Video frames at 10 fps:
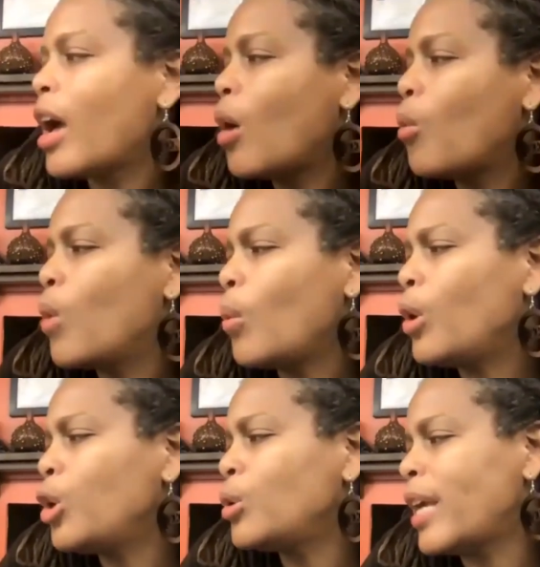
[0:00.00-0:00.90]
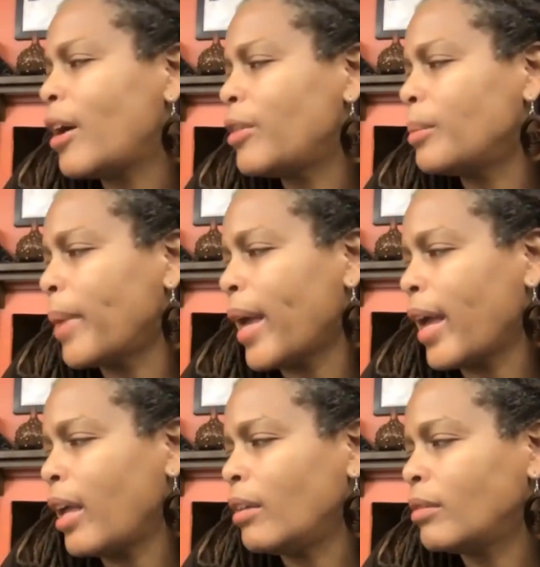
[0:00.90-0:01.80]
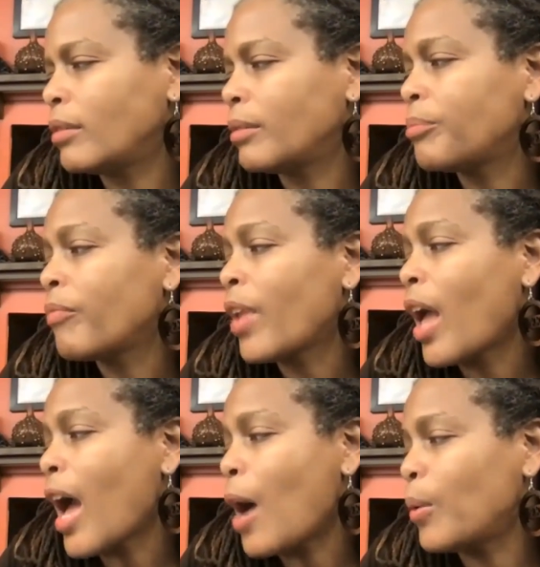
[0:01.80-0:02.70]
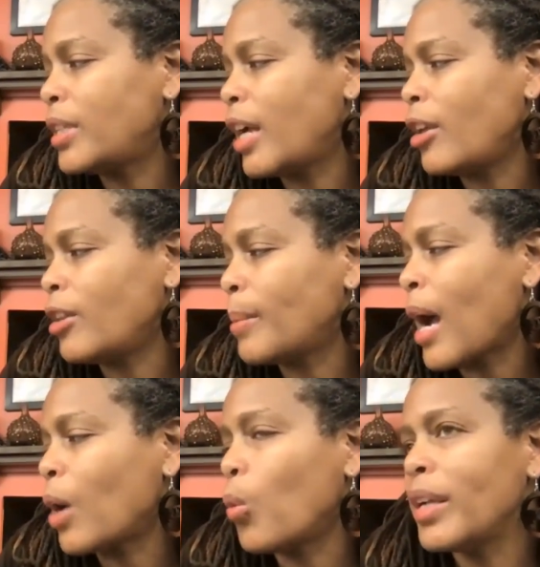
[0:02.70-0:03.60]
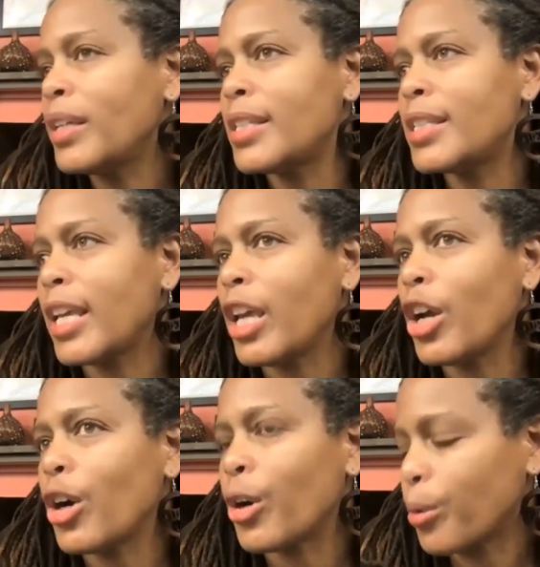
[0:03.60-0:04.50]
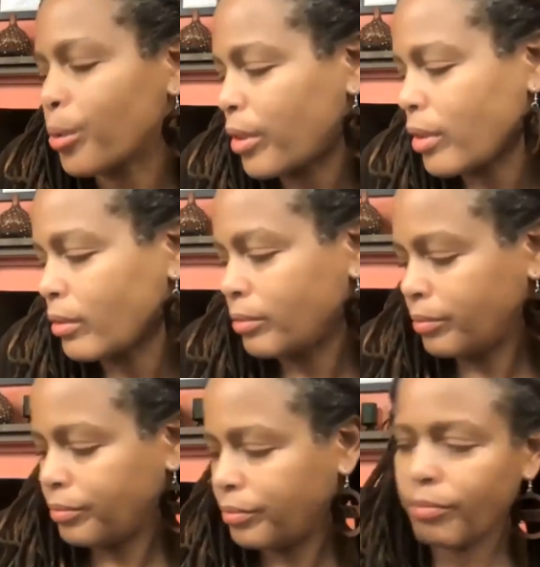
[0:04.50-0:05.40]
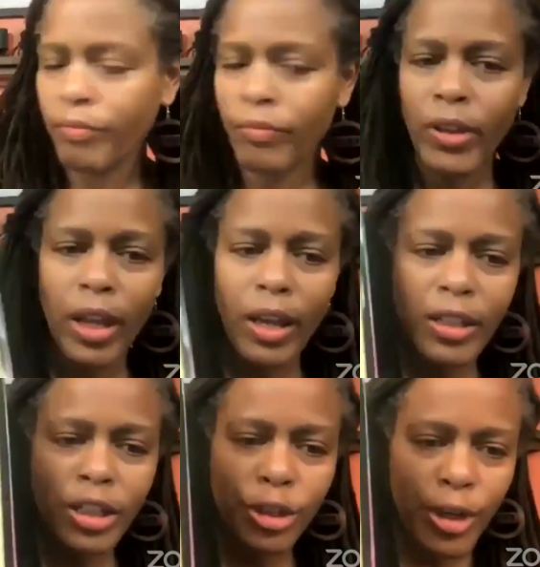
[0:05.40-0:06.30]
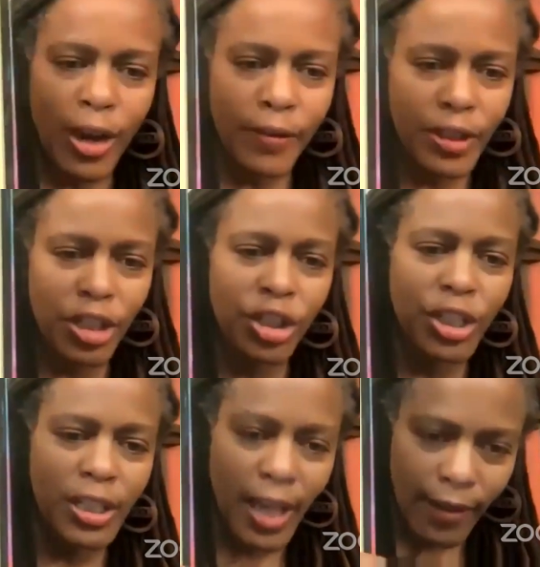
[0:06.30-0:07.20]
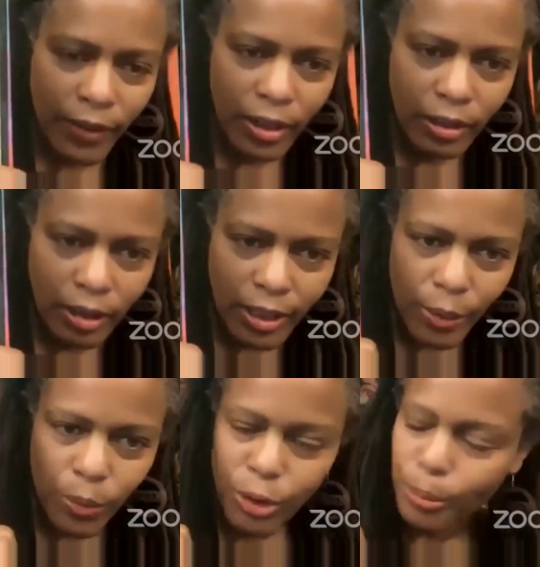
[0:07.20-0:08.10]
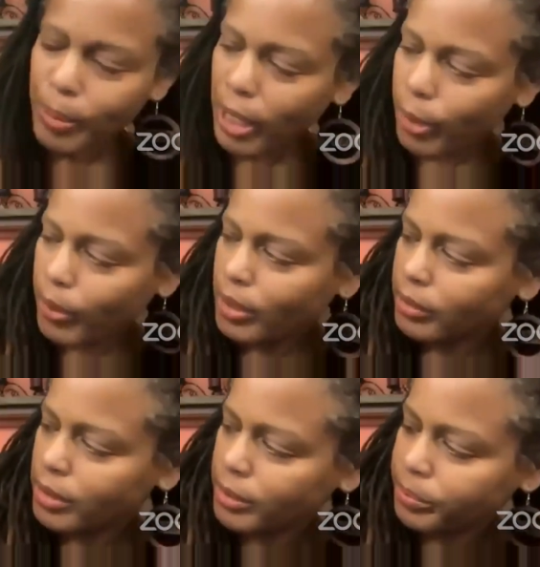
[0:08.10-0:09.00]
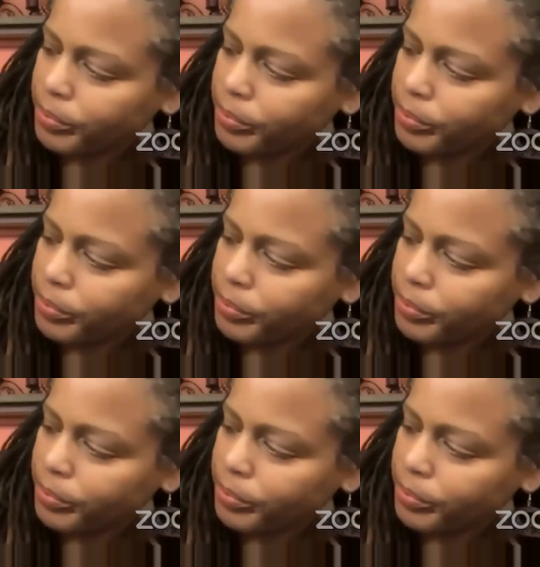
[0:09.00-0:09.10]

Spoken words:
What will you tell them, Mae? I would tell them I want to see Earth. This is her conversation she's having, look like with her parents.